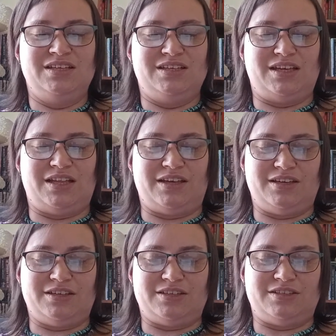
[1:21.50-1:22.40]
yeah,
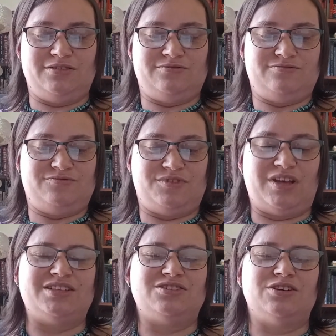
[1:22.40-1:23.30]
like, uh,
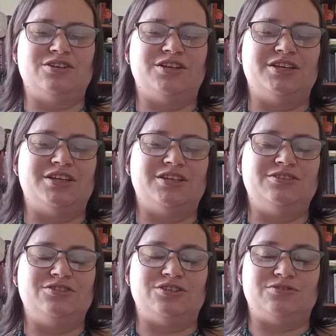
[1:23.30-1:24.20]
I started,
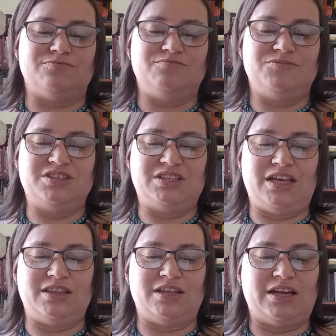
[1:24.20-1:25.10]
you know,
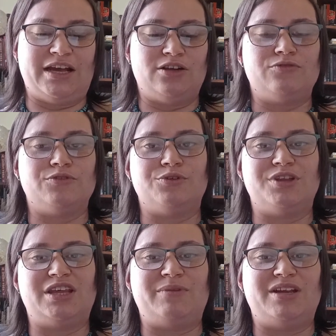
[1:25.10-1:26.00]
staying the night over
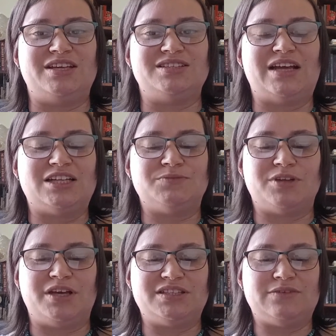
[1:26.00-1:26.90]
with him at his dad's
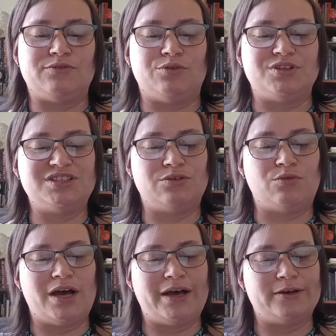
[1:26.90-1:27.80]
place every once in a
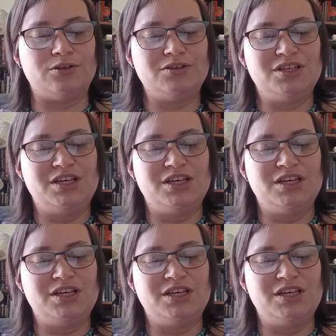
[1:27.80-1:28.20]
while.